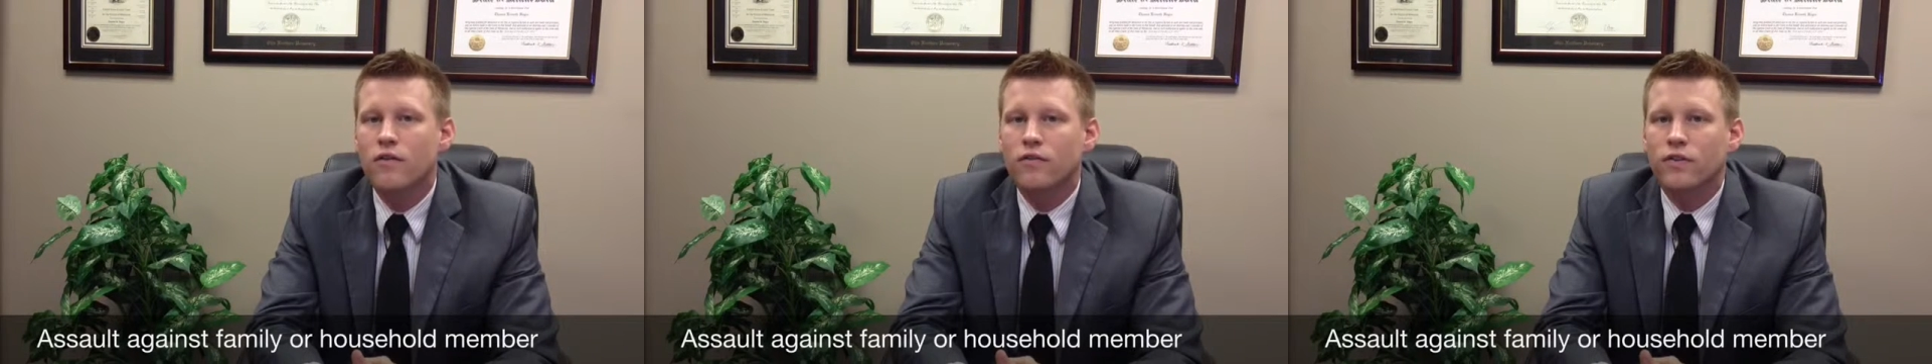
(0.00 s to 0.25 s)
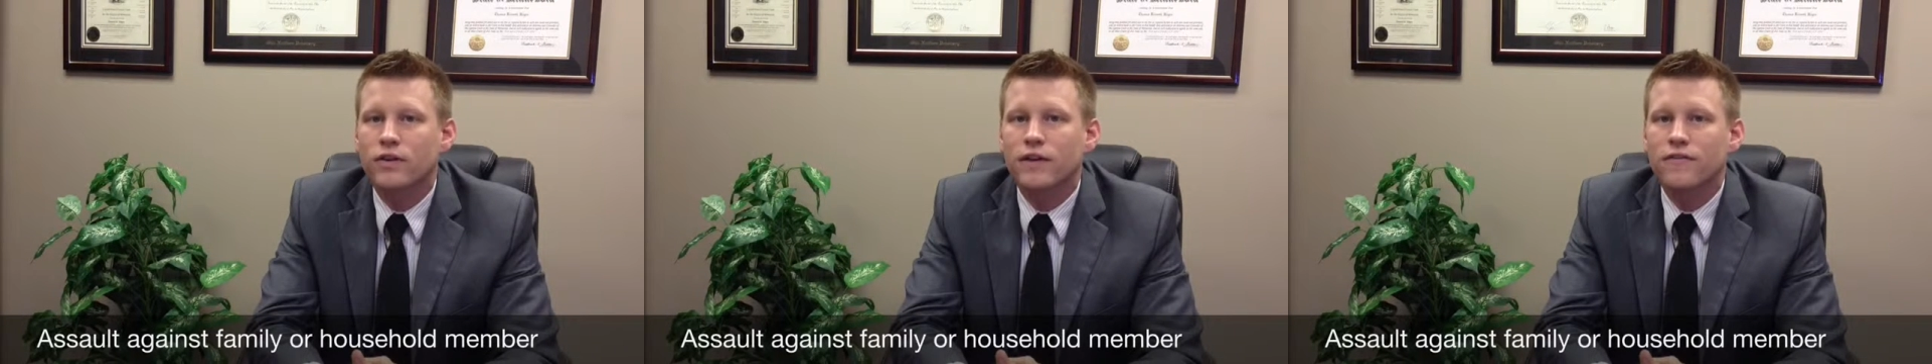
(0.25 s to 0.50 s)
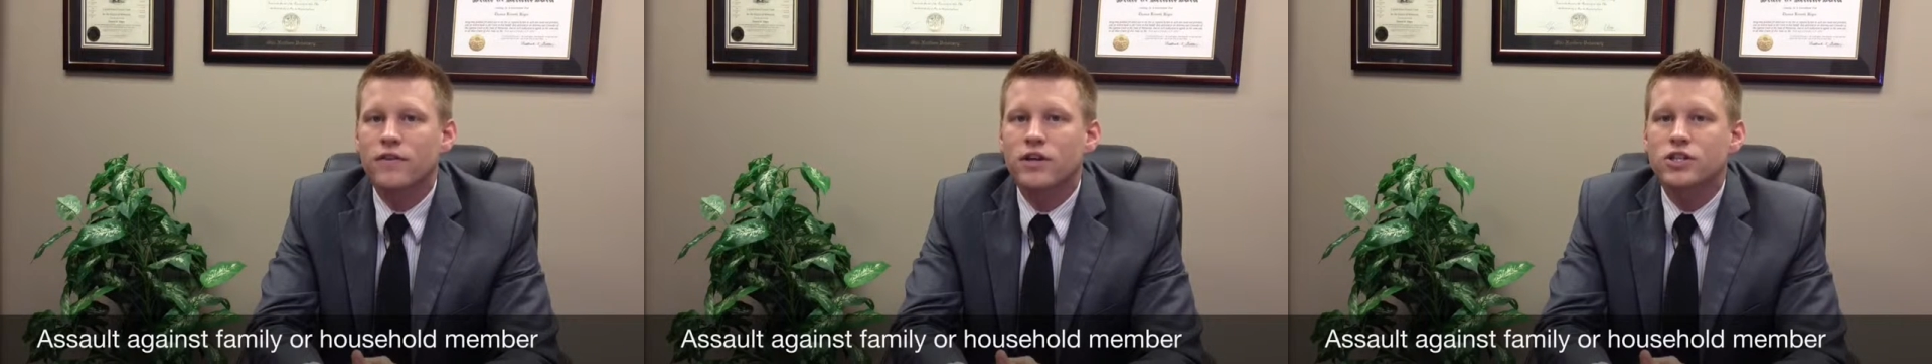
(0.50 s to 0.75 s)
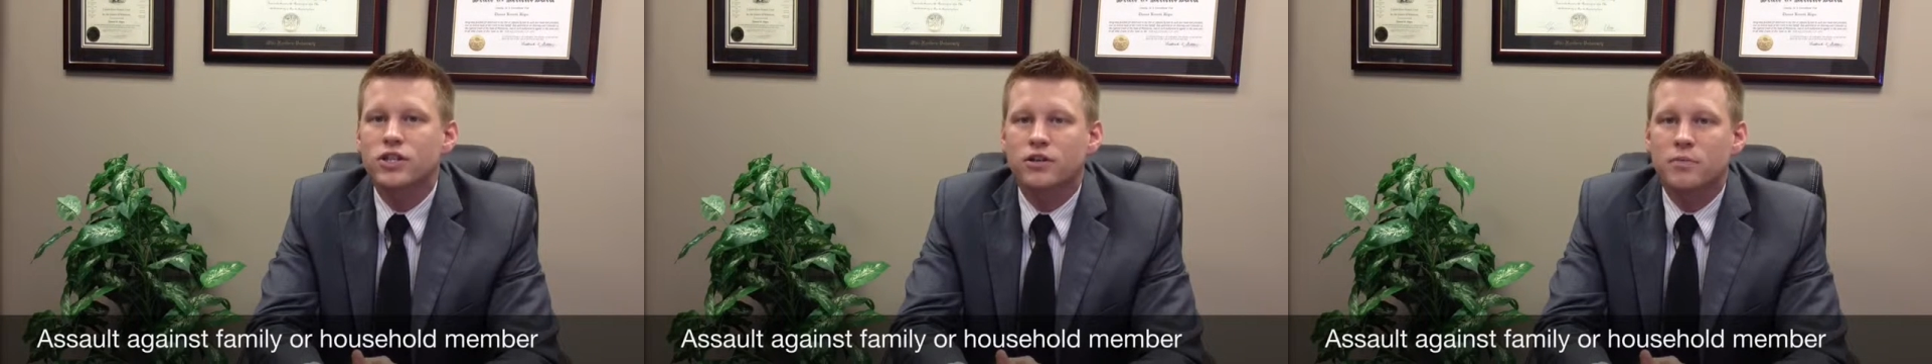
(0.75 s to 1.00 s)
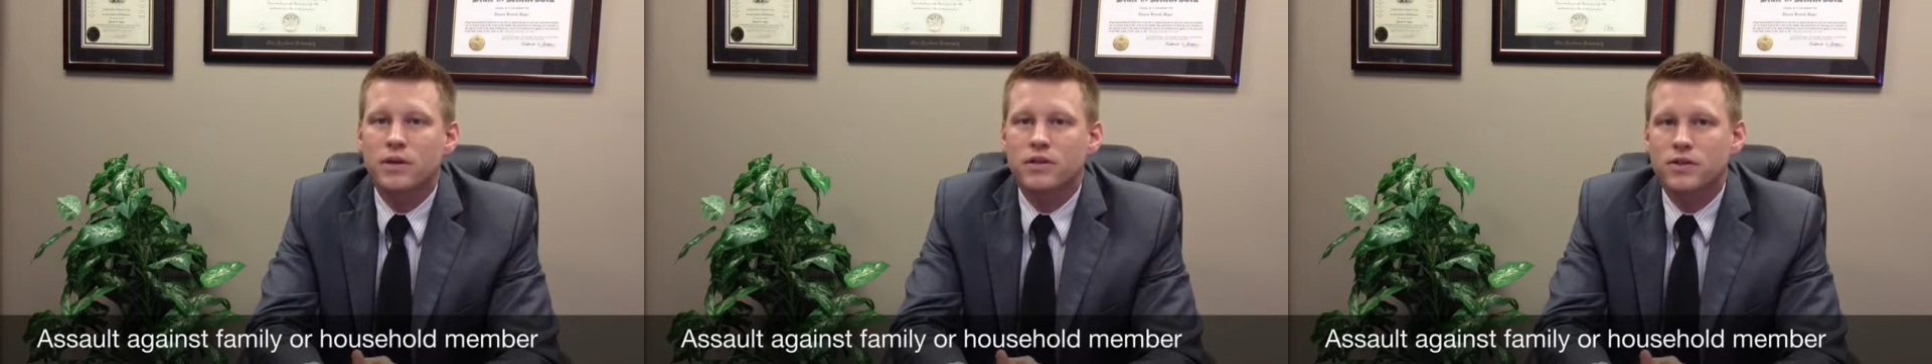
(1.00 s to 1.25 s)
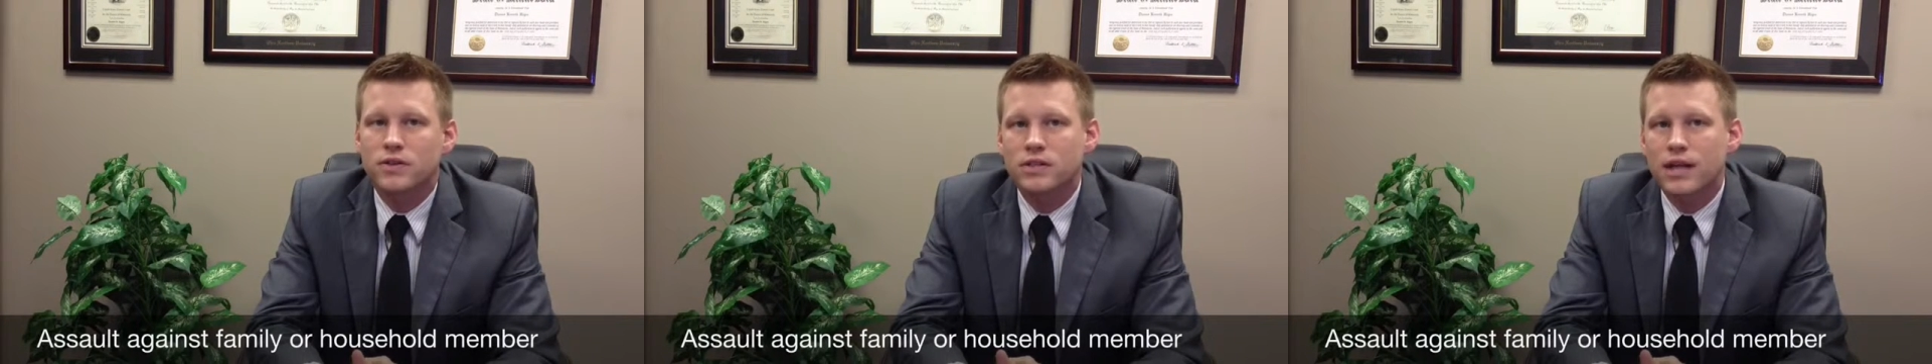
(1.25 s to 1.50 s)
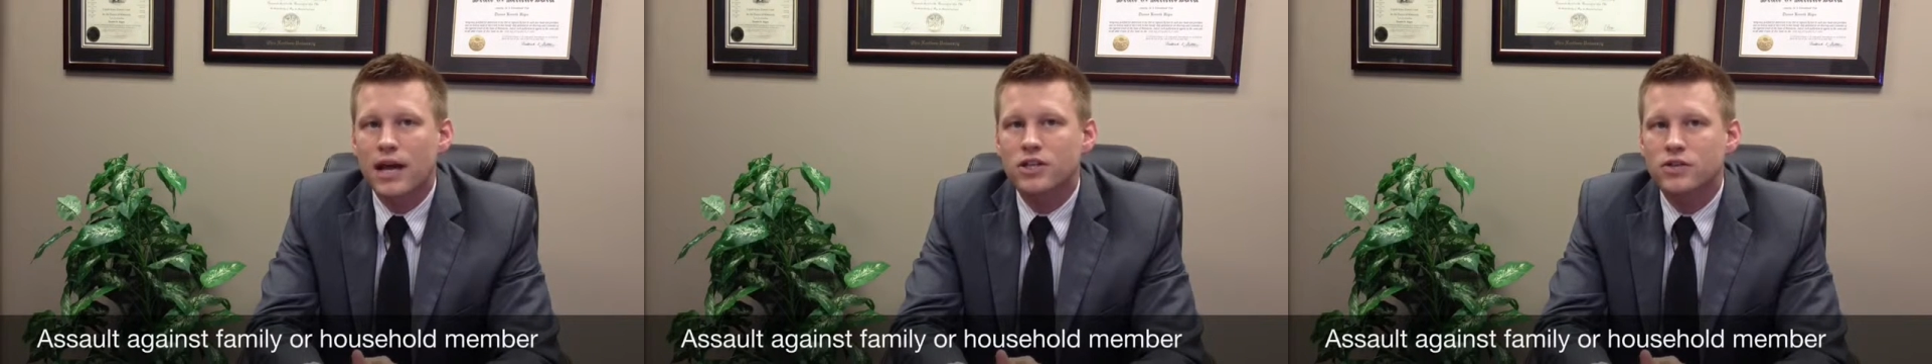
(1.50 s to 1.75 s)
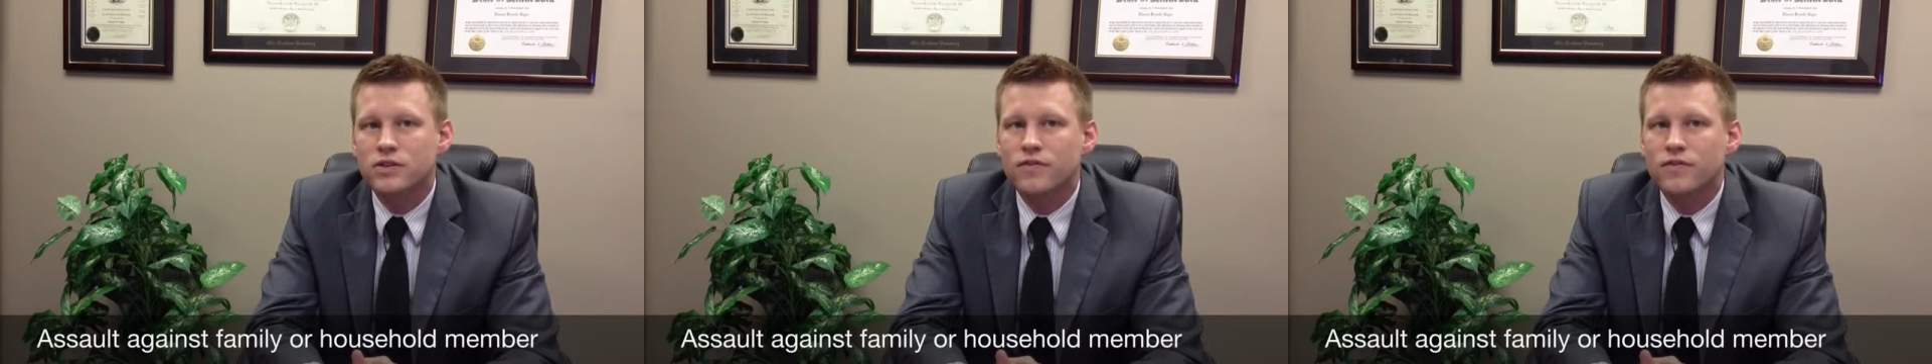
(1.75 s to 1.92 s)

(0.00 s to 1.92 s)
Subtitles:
For the definition of the Minnesota statutes,